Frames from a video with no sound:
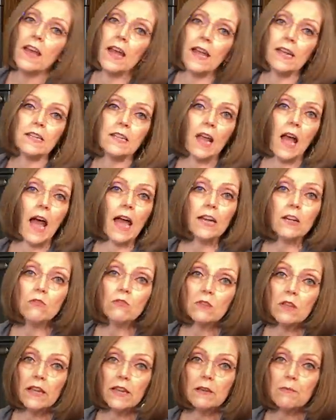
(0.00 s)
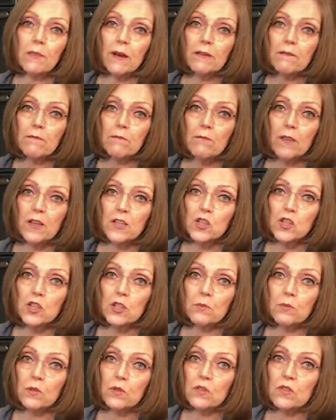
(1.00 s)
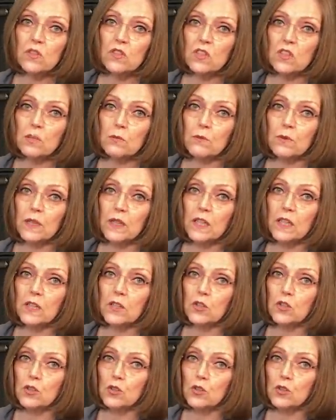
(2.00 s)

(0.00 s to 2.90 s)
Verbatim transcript: And I don't like my vegetables to be